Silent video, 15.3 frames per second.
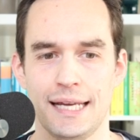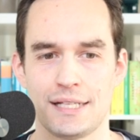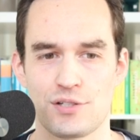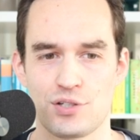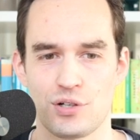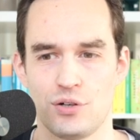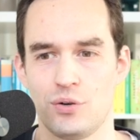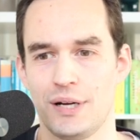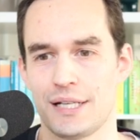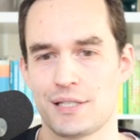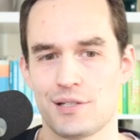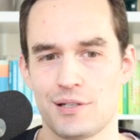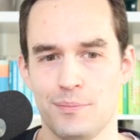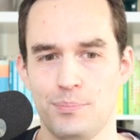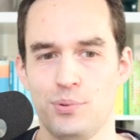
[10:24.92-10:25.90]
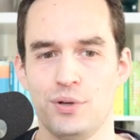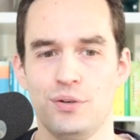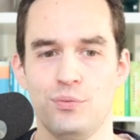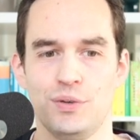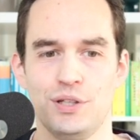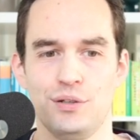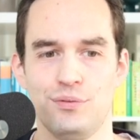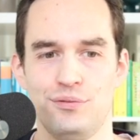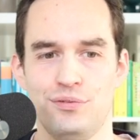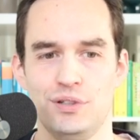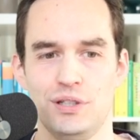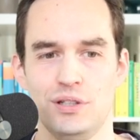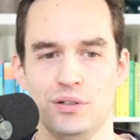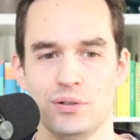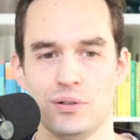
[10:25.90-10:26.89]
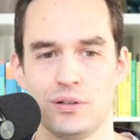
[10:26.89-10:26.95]
And so at some point when you
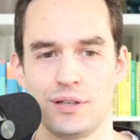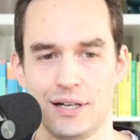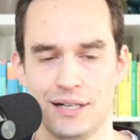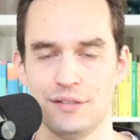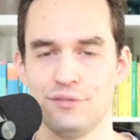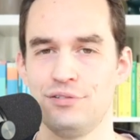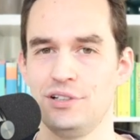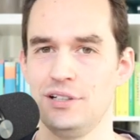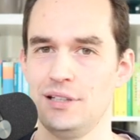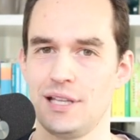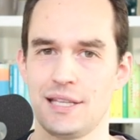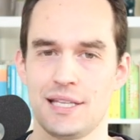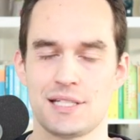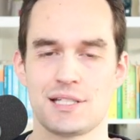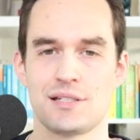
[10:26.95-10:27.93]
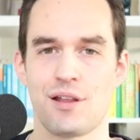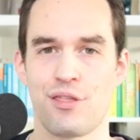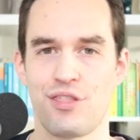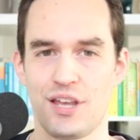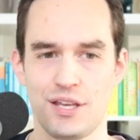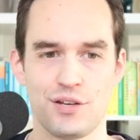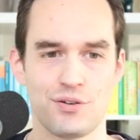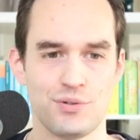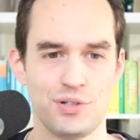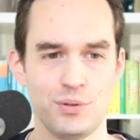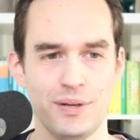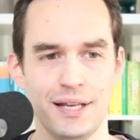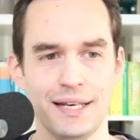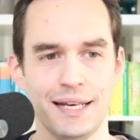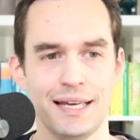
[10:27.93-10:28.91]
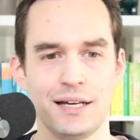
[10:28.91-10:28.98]
feel confident that this is a thing you're
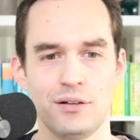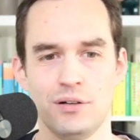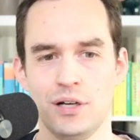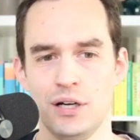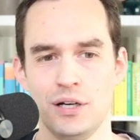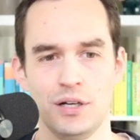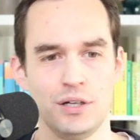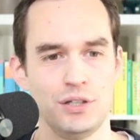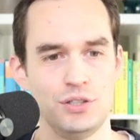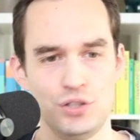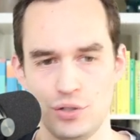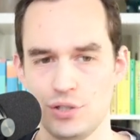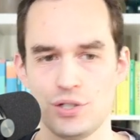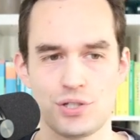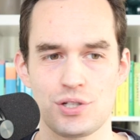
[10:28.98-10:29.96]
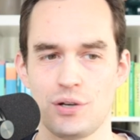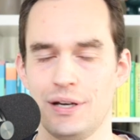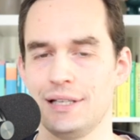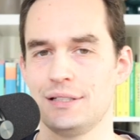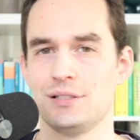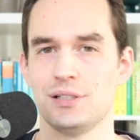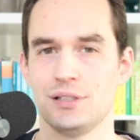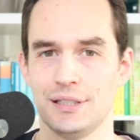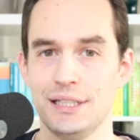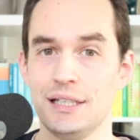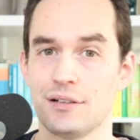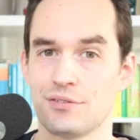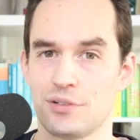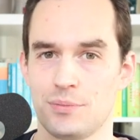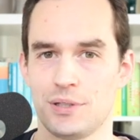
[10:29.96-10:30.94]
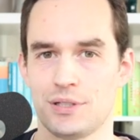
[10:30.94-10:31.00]
doing now, you can just go ahead and delete
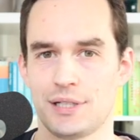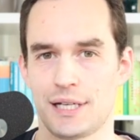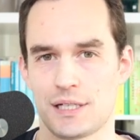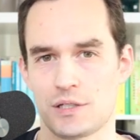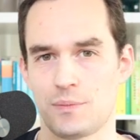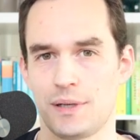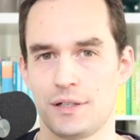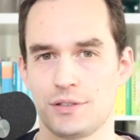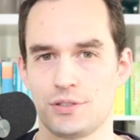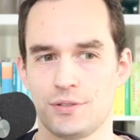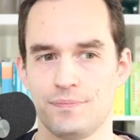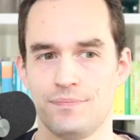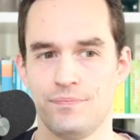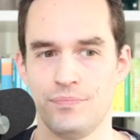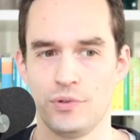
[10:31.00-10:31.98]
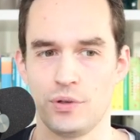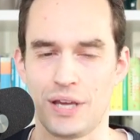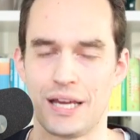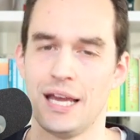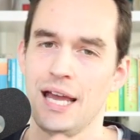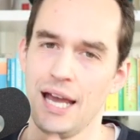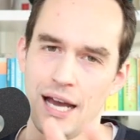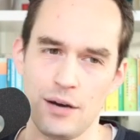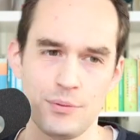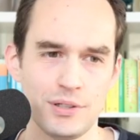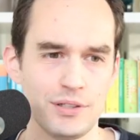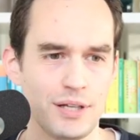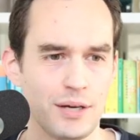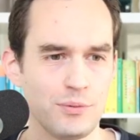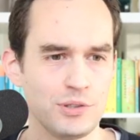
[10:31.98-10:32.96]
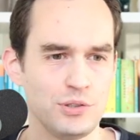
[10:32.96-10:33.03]
it from your task manager. Okay, I
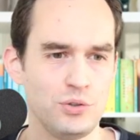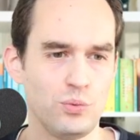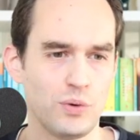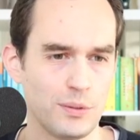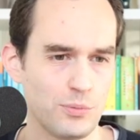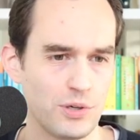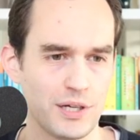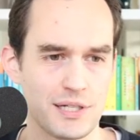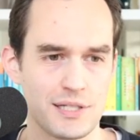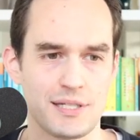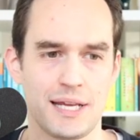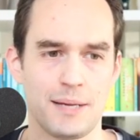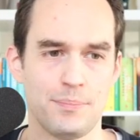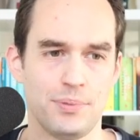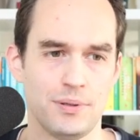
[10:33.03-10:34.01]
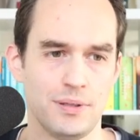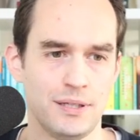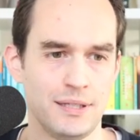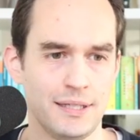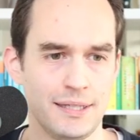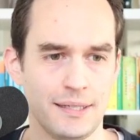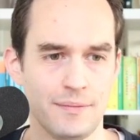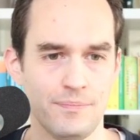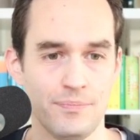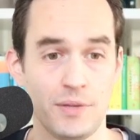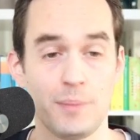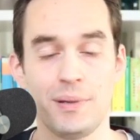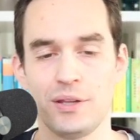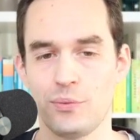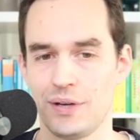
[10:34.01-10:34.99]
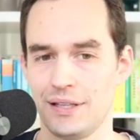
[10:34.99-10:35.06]
want to do one more example.
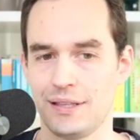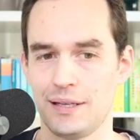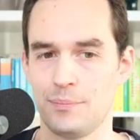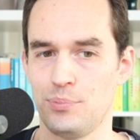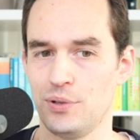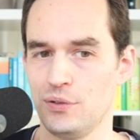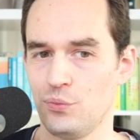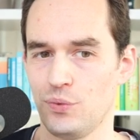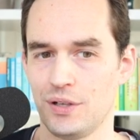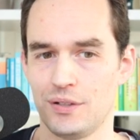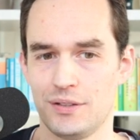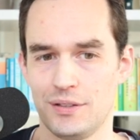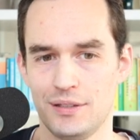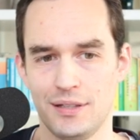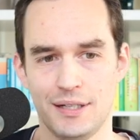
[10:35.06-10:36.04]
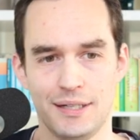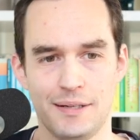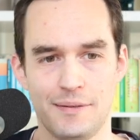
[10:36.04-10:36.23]
By the way, at that point when...